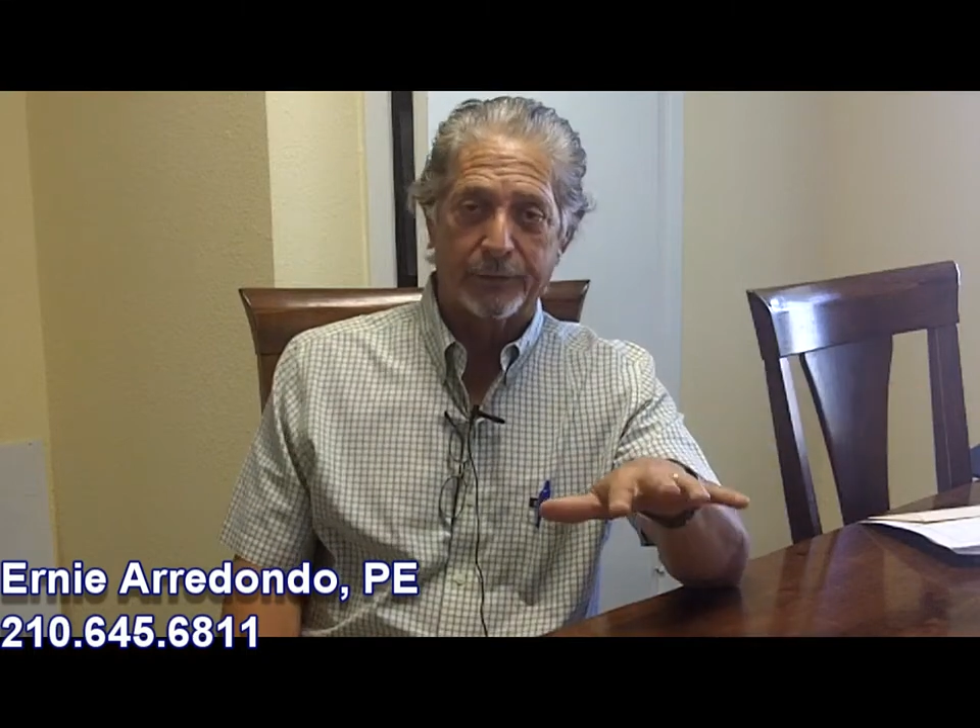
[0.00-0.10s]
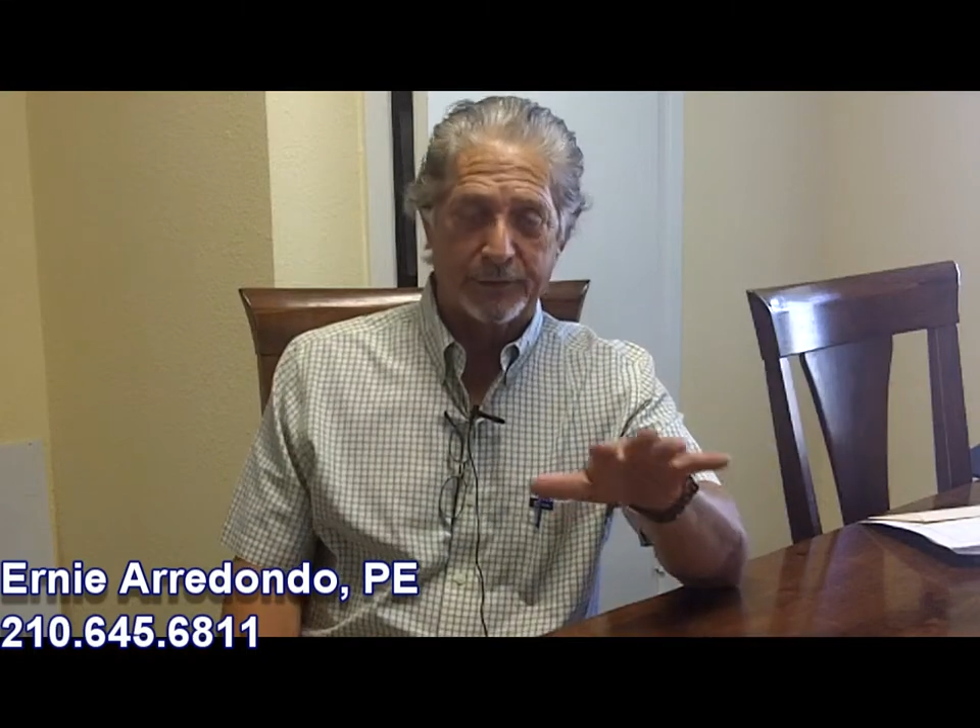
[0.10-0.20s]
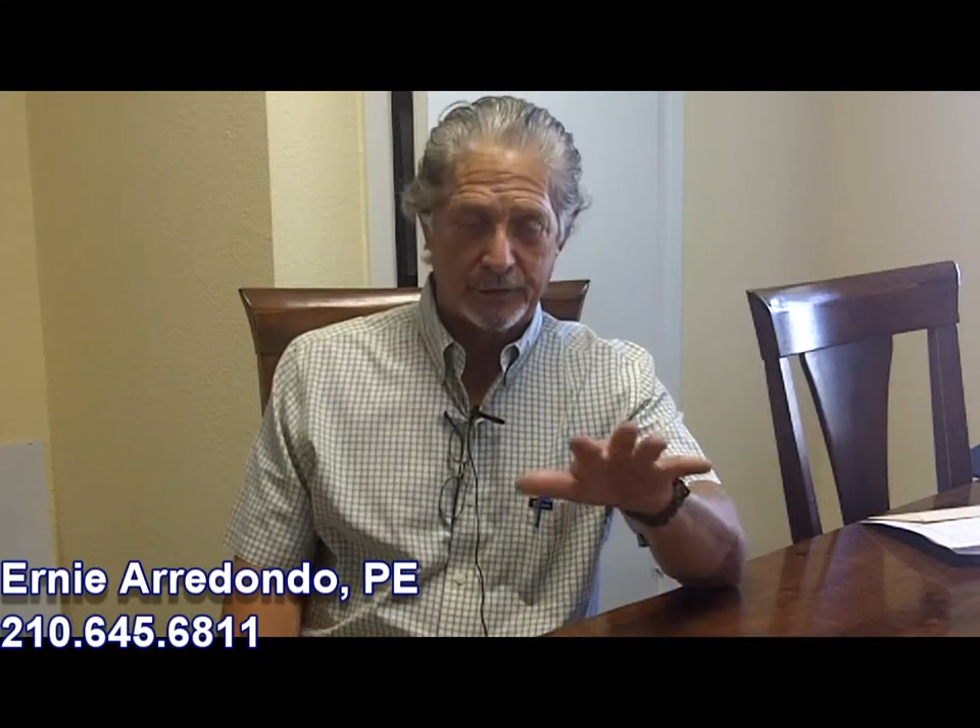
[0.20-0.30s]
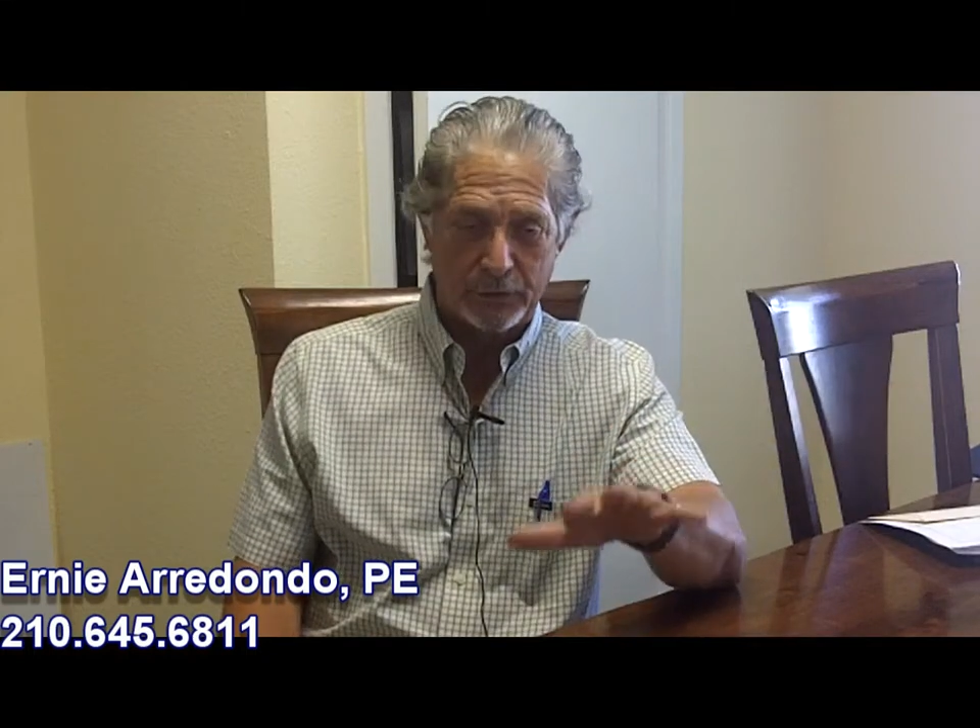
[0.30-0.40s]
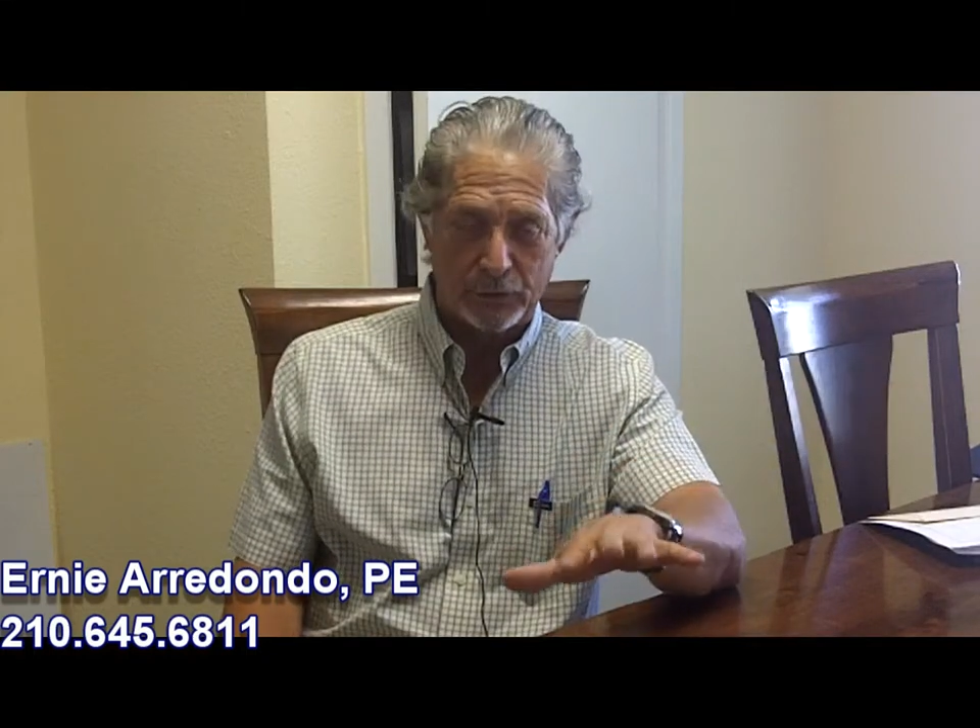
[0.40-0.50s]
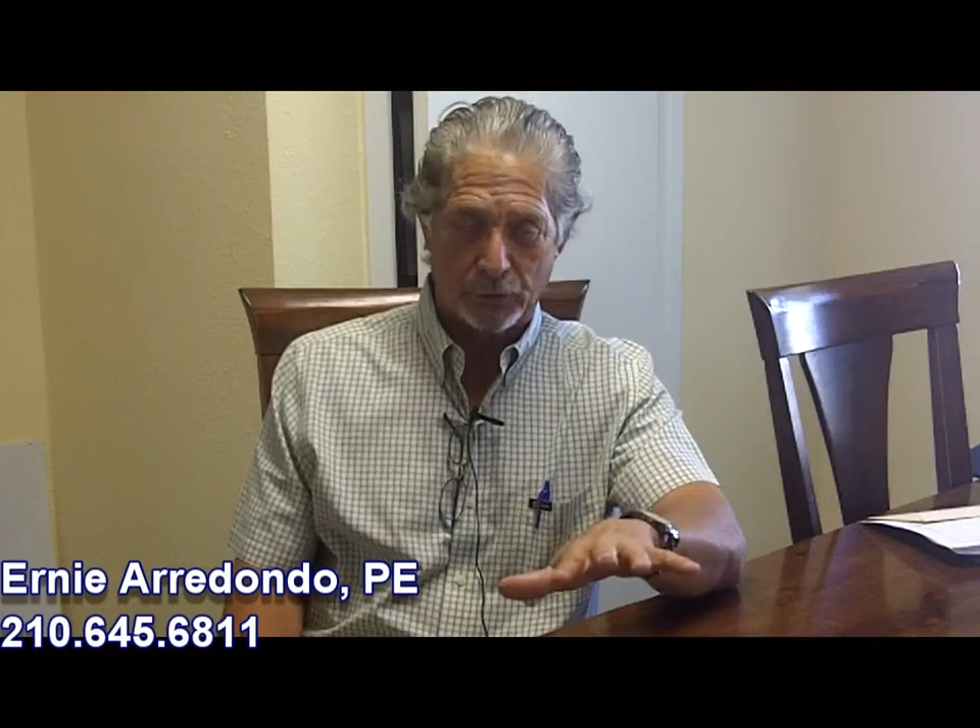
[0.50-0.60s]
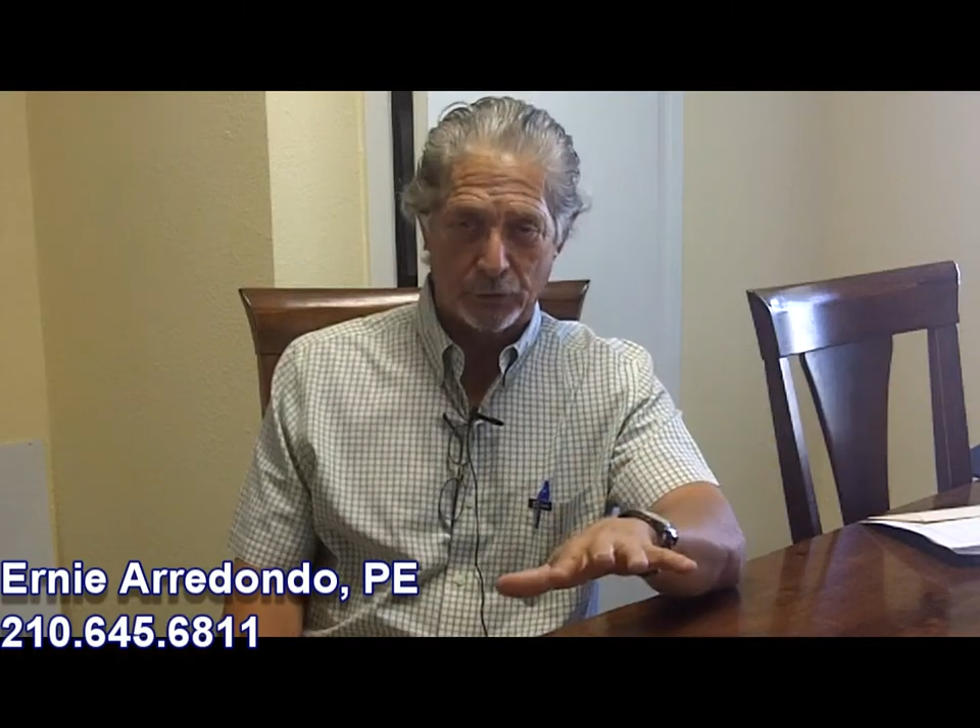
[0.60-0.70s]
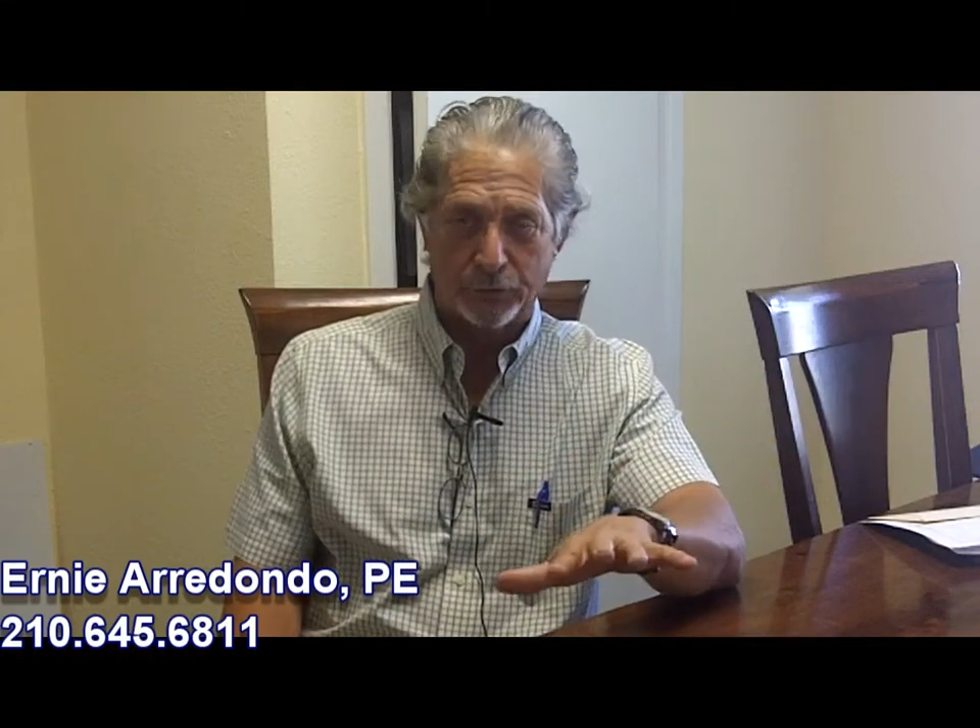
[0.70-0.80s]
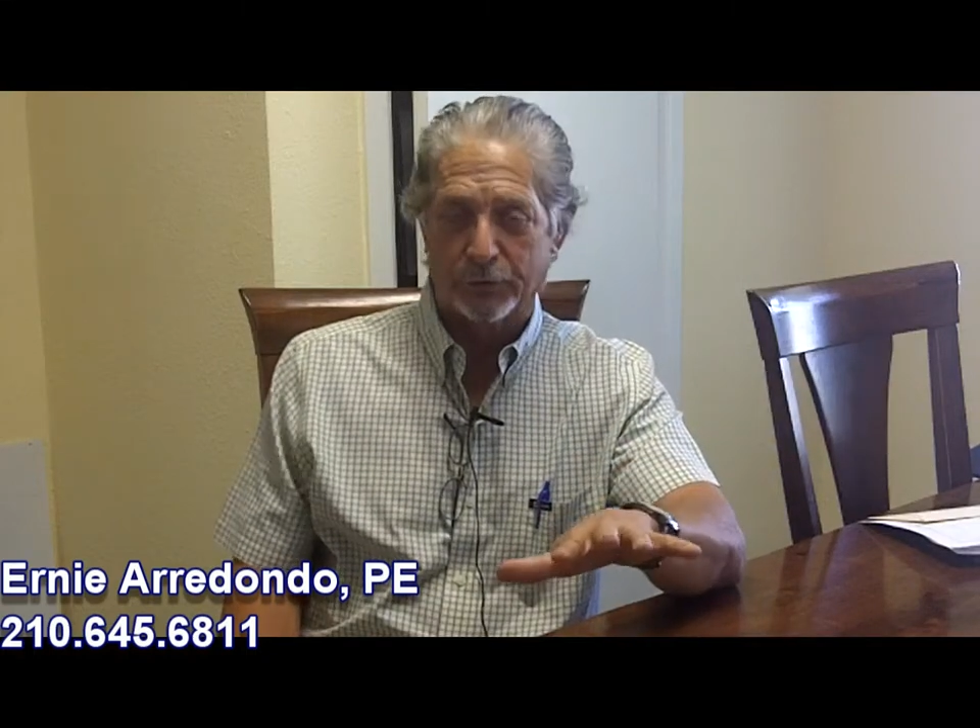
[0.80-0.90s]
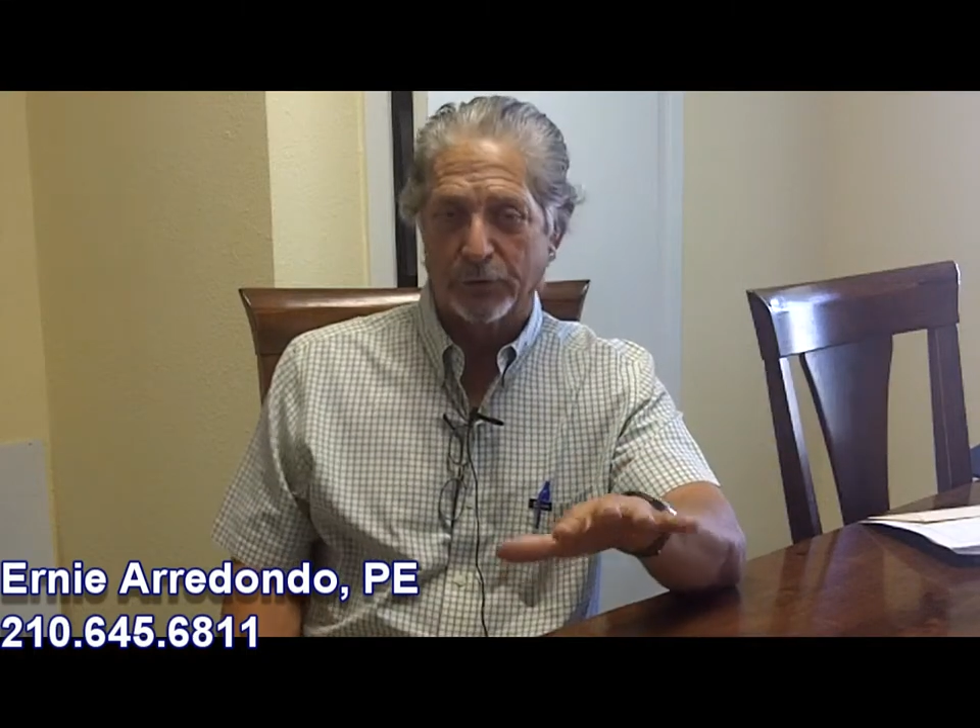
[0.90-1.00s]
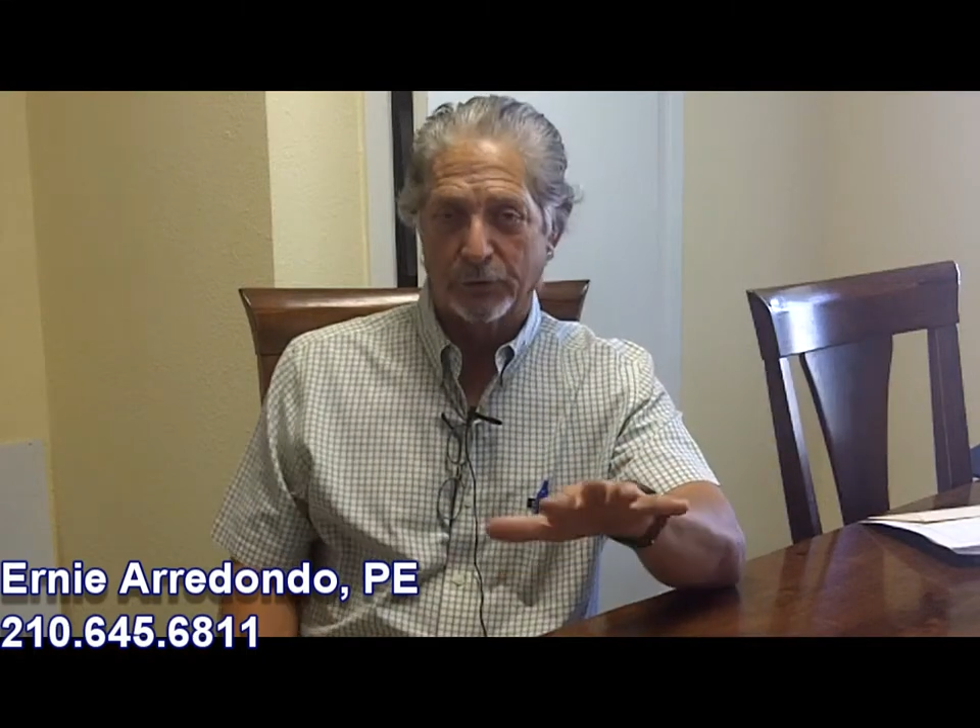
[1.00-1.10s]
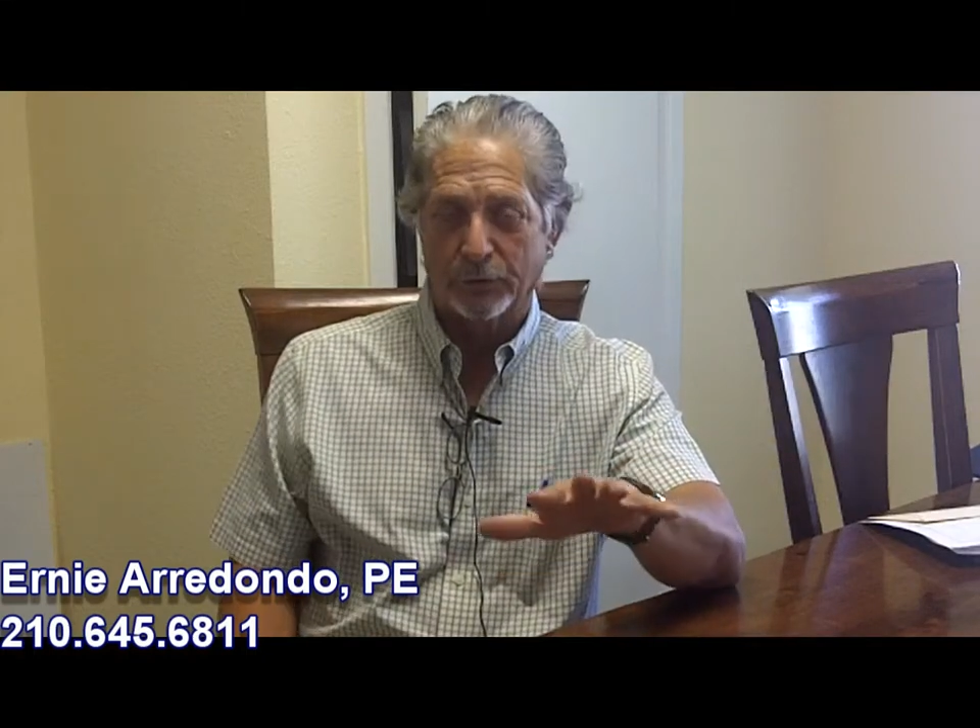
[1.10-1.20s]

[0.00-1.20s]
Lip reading: need to use